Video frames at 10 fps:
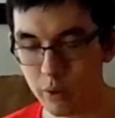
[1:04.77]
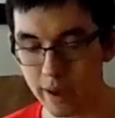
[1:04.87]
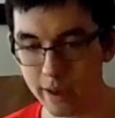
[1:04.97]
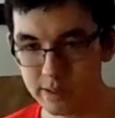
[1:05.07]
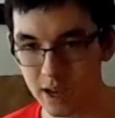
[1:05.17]

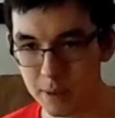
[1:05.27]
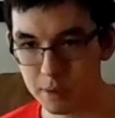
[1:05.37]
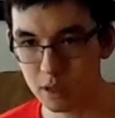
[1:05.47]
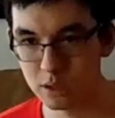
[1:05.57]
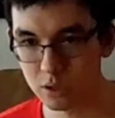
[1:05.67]
ahead of time
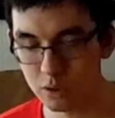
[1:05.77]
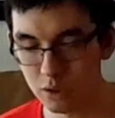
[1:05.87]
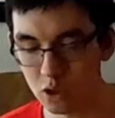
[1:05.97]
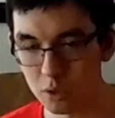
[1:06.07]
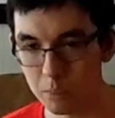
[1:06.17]
and things you didn't
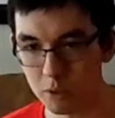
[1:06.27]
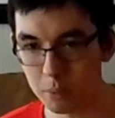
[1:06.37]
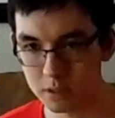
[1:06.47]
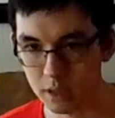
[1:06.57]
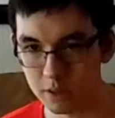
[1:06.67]
know
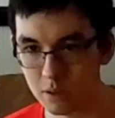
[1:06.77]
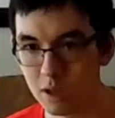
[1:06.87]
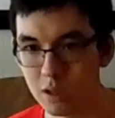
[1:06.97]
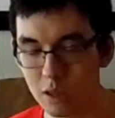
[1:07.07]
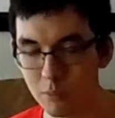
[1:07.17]
much later,
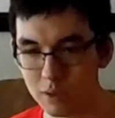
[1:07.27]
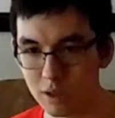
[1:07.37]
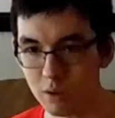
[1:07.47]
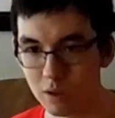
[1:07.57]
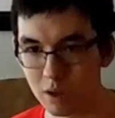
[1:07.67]
that
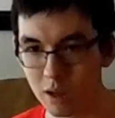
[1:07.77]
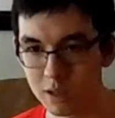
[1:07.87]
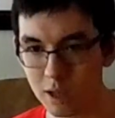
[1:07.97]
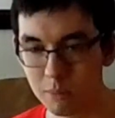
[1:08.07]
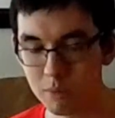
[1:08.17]
without knowing it ahead
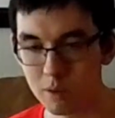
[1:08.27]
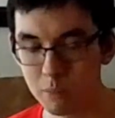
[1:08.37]
of time,